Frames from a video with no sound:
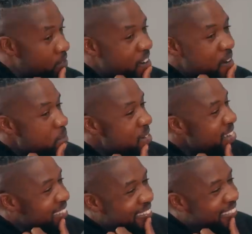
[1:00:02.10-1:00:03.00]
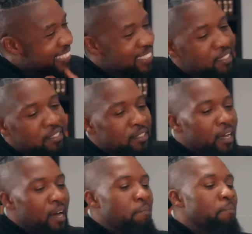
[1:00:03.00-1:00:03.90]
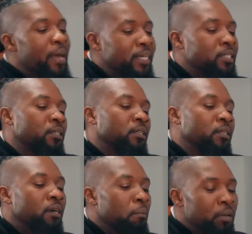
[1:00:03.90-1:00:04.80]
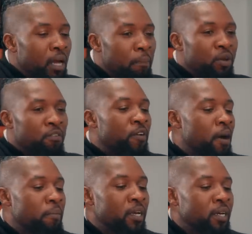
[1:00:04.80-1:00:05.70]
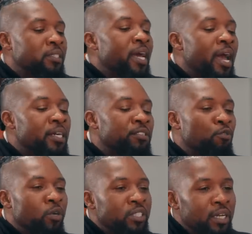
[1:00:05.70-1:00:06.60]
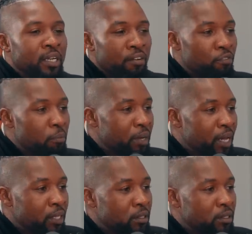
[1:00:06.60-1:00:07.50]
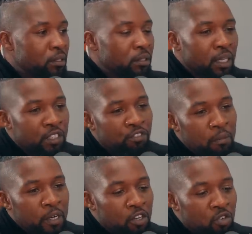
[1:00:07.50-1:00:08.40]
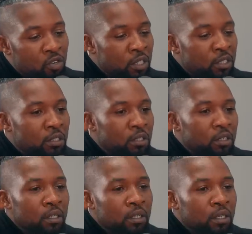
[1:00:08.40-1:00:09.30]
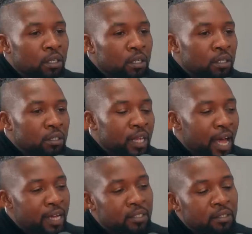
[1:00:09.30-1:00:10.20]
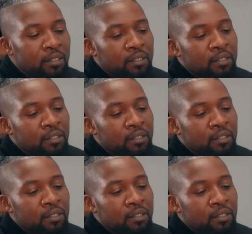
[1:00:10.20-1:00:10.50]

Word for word: Purifier Plus is amazing blood purifier because that has 14 different plants. That's from Honduras. That has